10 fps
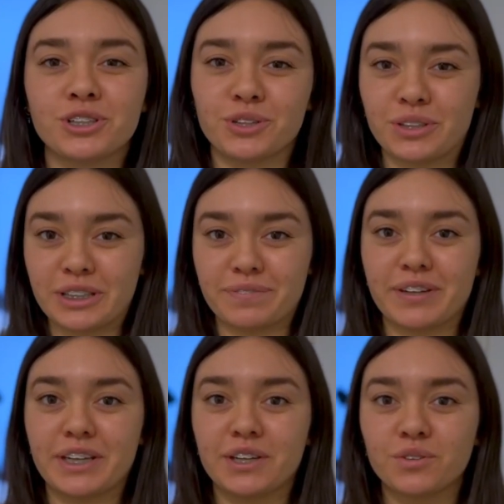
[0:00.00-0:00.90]
to do this
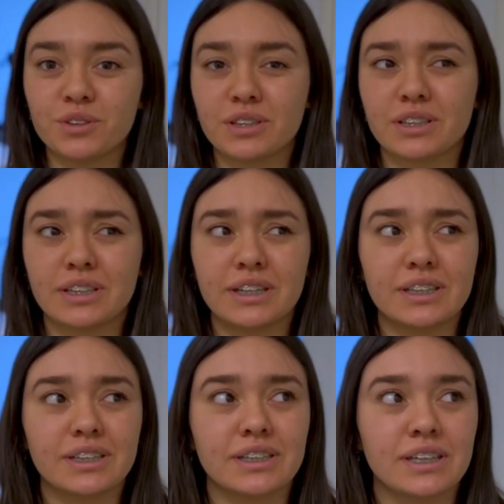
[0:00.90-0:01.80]
video
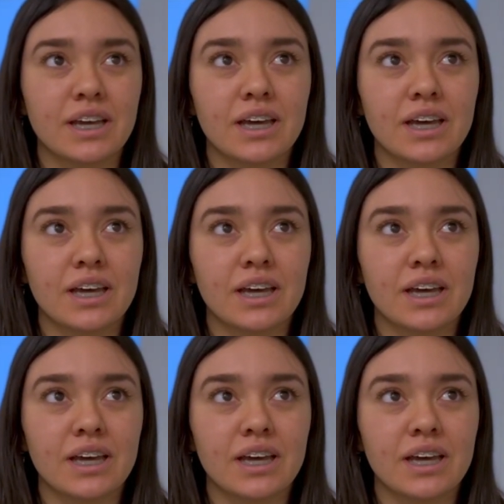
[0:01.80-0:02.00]
since